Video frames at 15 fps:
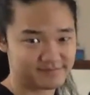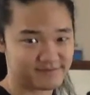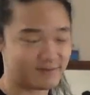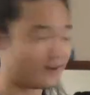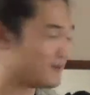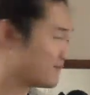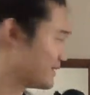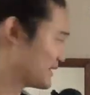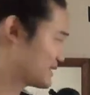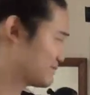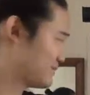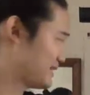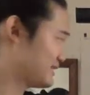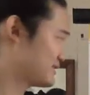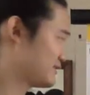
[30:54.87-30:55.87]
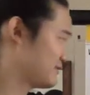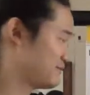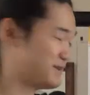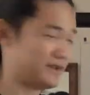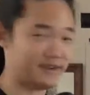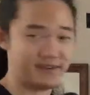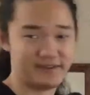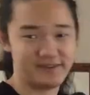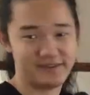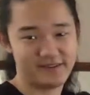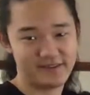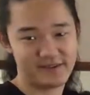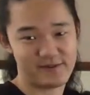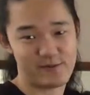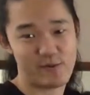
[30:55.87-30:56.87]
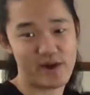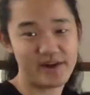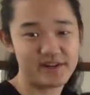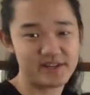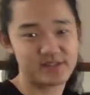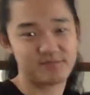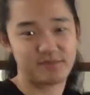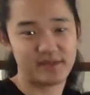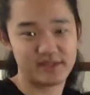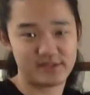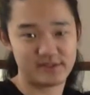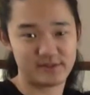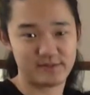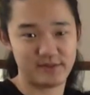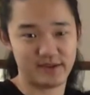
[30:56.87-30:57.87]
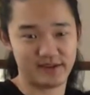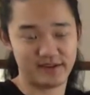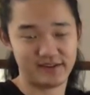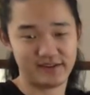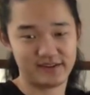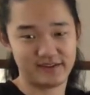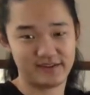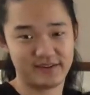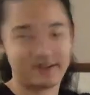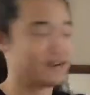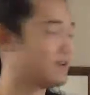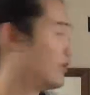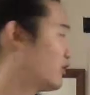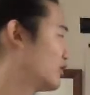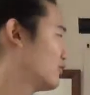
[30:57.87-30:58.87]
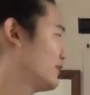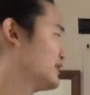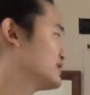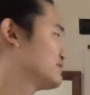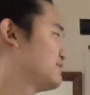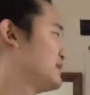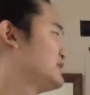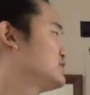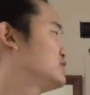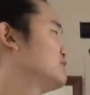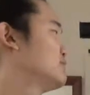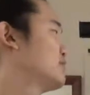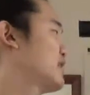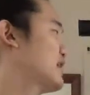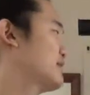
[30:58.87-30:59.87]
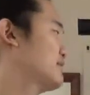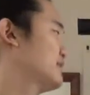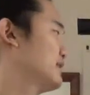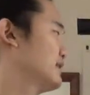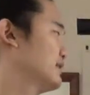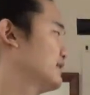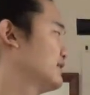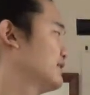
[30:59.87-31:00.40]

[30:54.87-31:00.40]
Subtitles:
what makes P2 big? When is P2 big? Or when is P2 prime big?